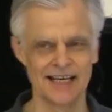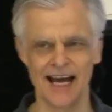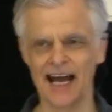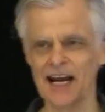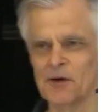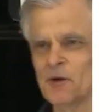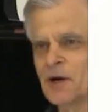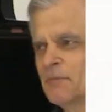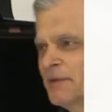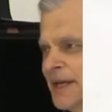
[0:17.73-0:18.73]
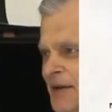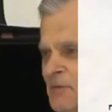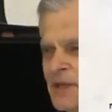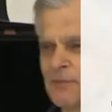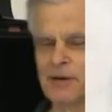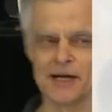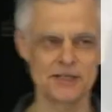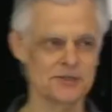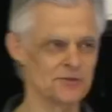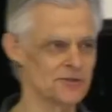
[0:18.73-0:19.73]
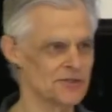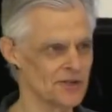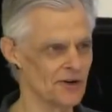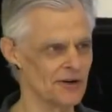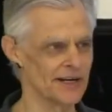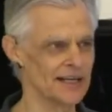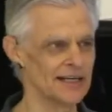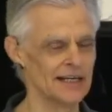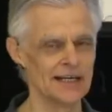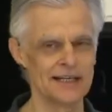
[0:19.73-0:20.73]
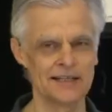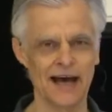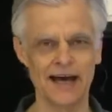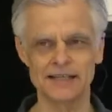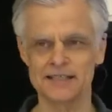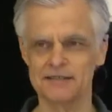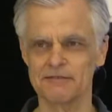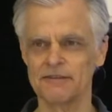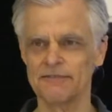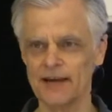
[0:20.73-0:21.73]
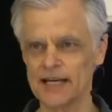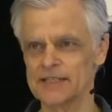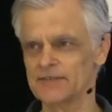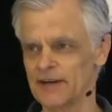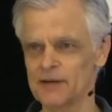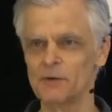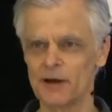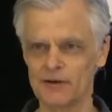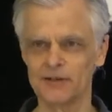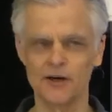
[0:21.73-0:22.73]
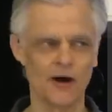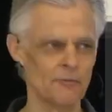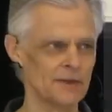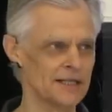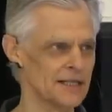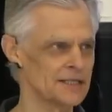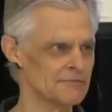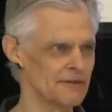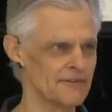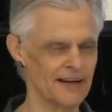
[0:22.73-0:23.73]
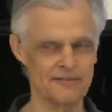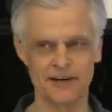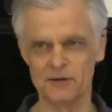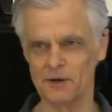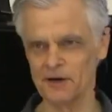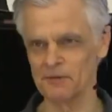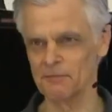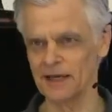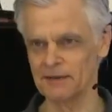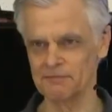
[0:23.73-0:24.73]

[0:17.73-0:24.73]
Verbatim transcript: And I want to begin with a personal story that reflects very well on God, but it doesn't reflect very well on me.